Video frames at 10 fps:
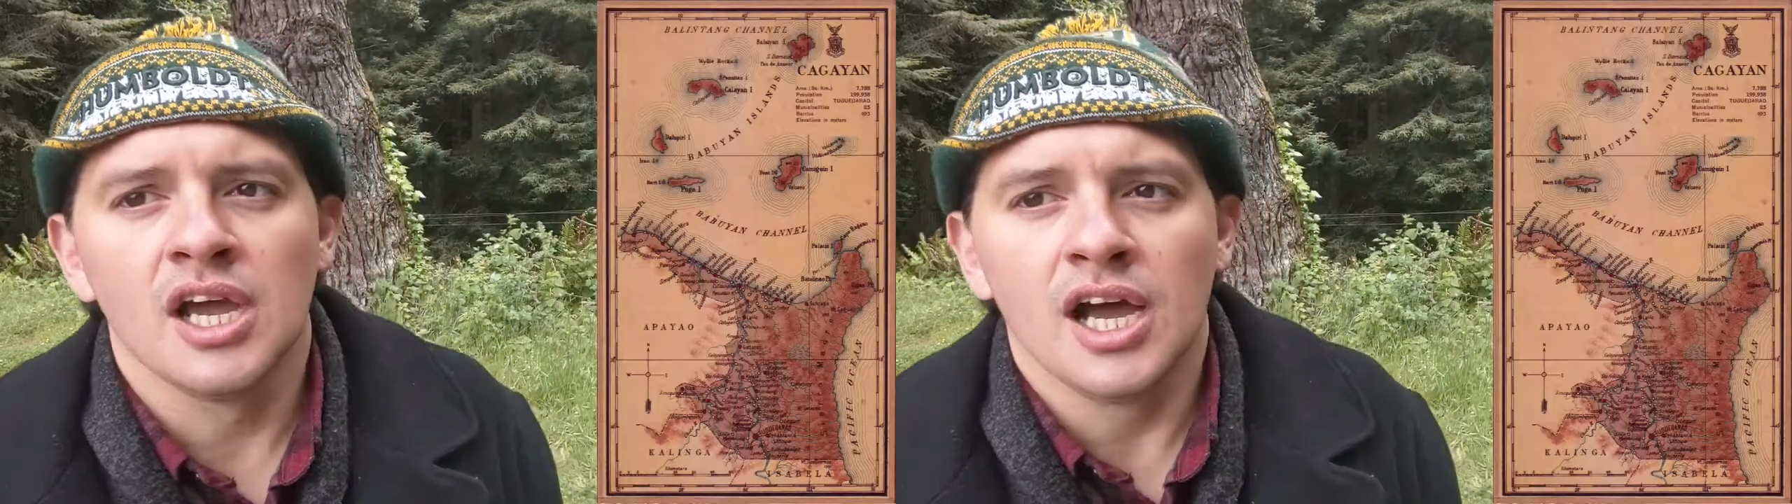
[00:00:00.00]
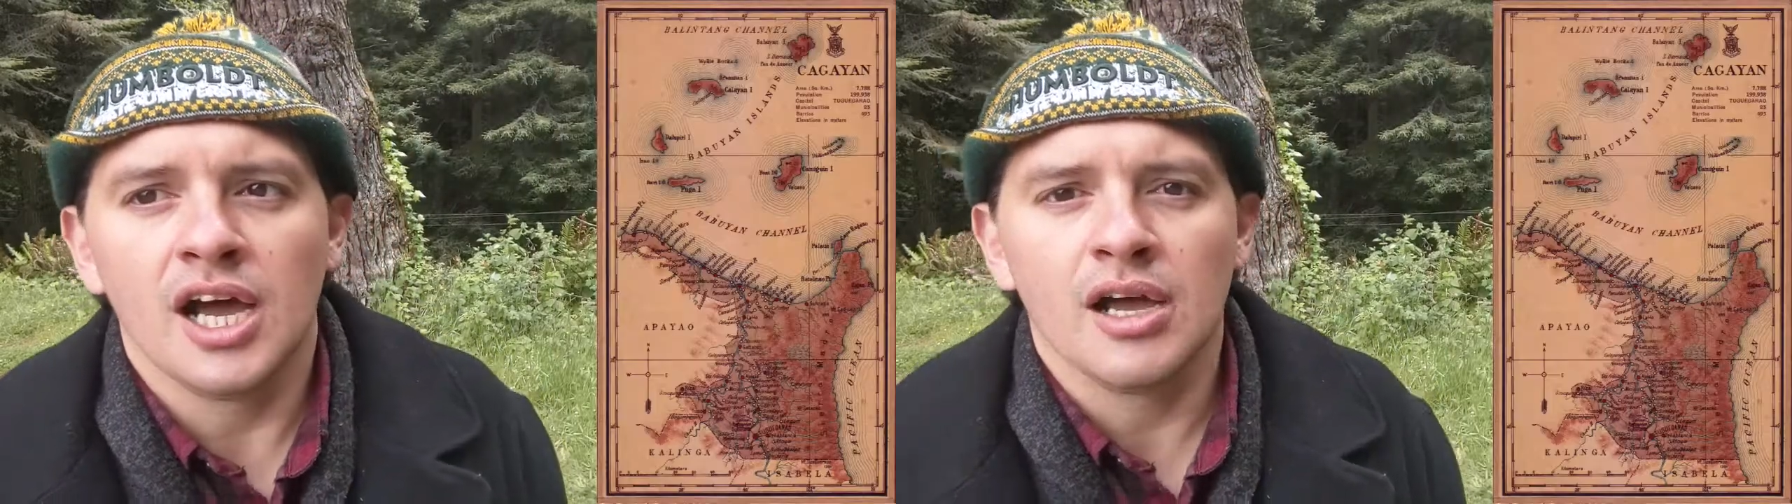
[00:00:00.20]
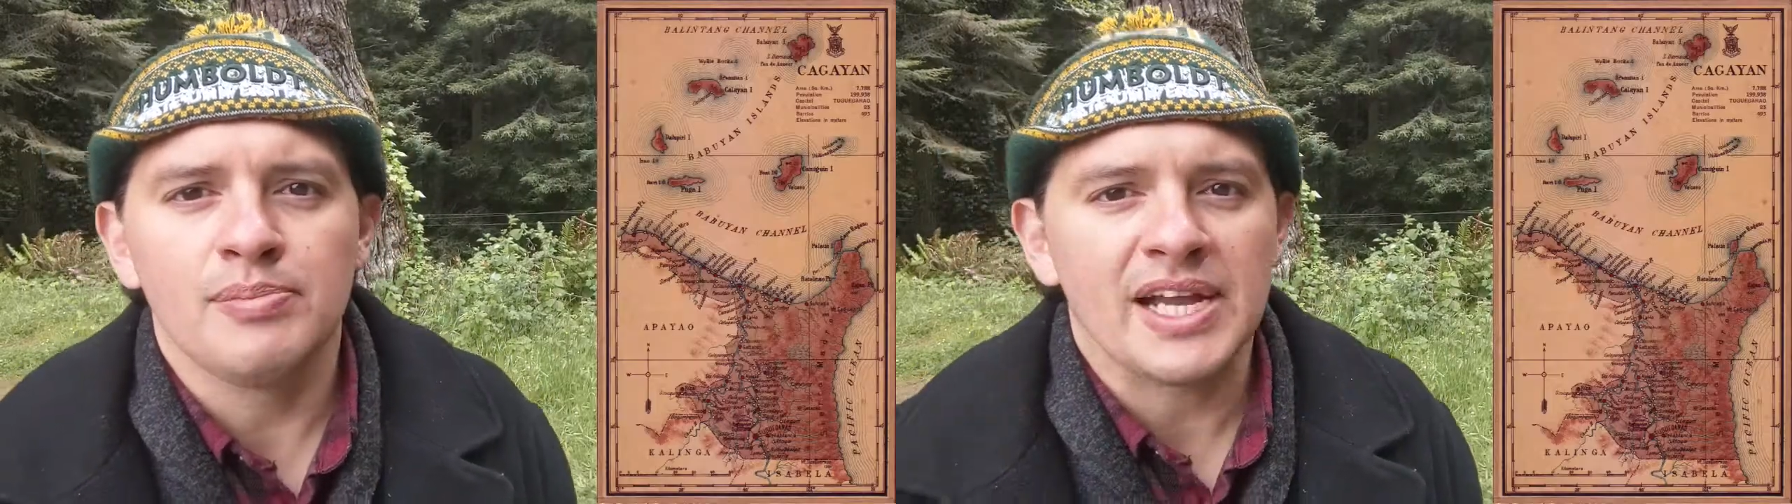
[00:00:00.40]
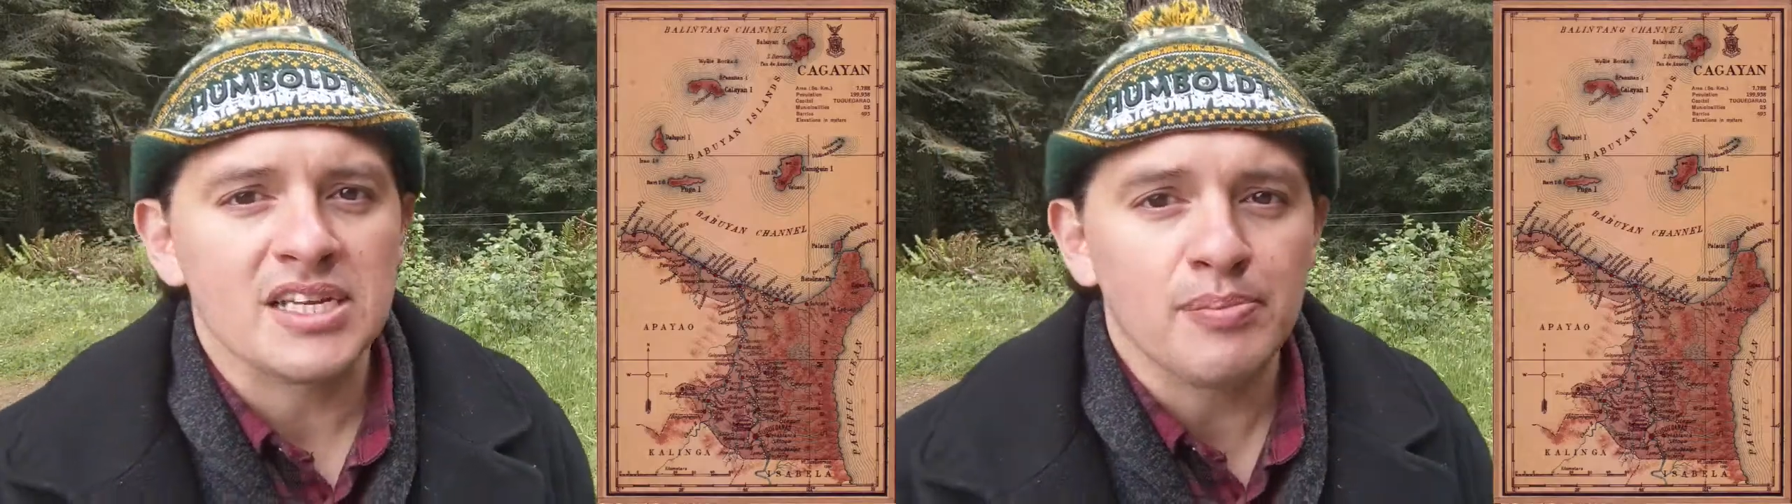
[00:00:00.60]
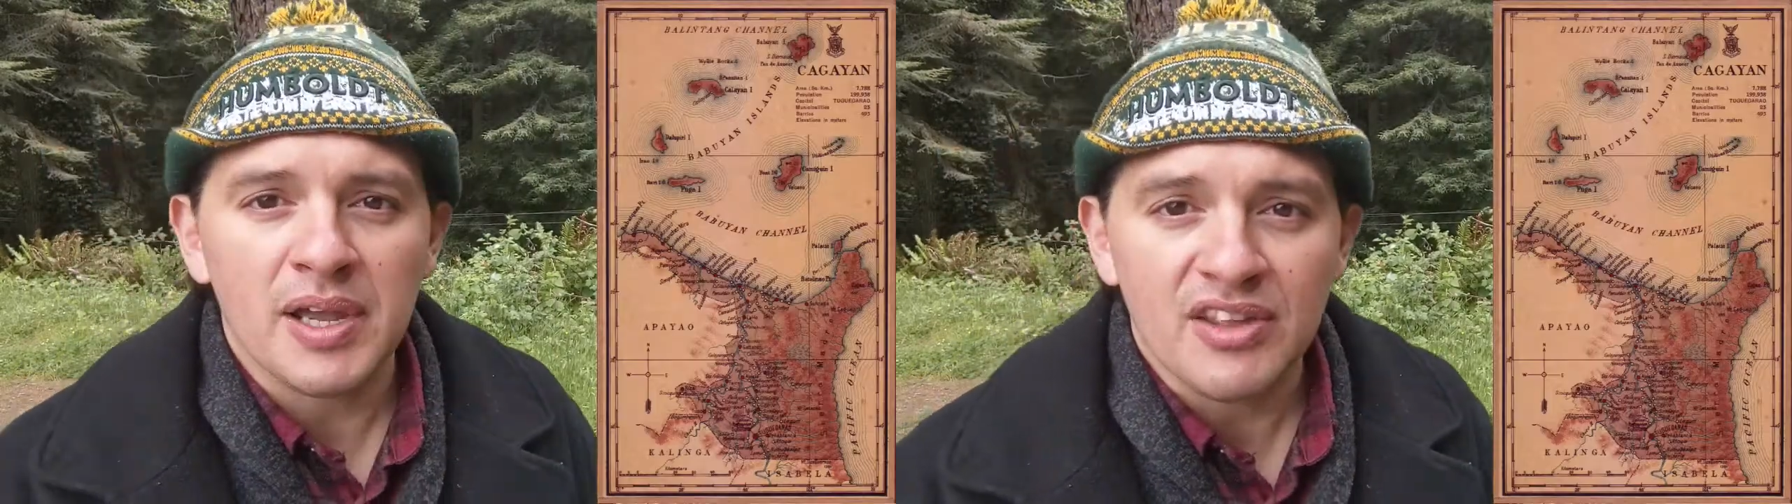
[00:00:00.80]
uh, backed
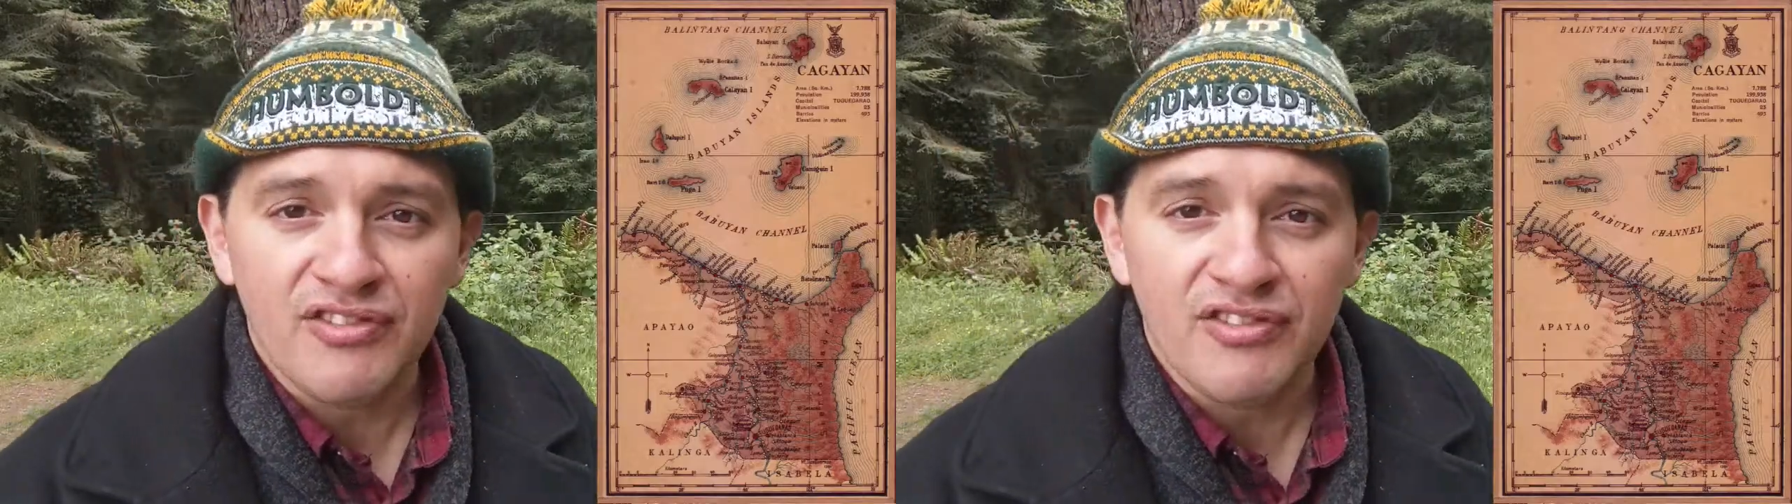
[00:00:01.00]
up by the